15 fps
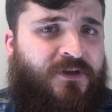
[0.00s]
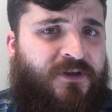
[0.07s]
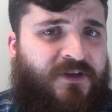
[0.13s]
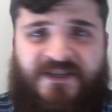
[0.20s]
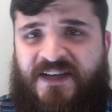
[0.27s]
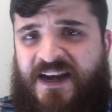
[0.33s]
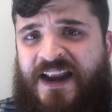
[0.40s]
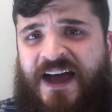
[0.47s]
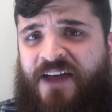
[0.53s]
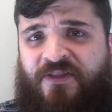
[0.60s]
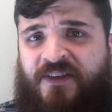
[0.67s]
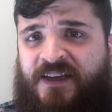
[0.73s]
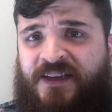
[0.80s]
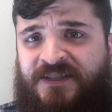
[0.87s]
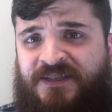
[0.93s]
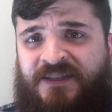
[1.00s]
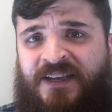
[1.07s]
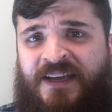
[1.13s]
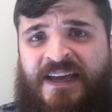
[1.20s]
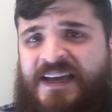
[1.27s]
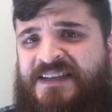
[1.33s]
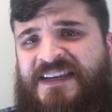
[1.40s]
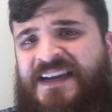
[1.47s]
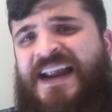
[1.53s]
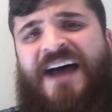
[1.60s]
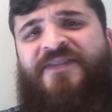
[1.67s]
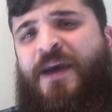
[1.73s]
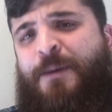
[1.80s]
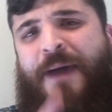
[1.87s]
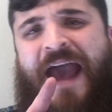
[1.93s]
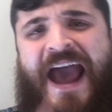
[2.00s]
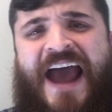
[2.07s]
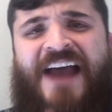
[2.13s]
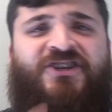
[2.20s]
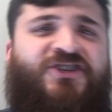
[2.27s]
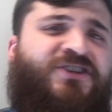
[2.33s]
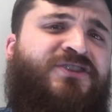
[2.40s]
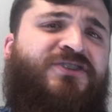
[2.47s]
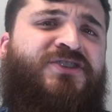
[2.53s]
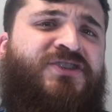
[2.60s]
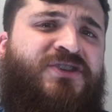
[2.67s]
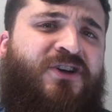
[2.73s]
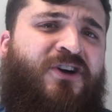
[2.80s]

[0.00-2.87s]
Is it not this? Is it not that passions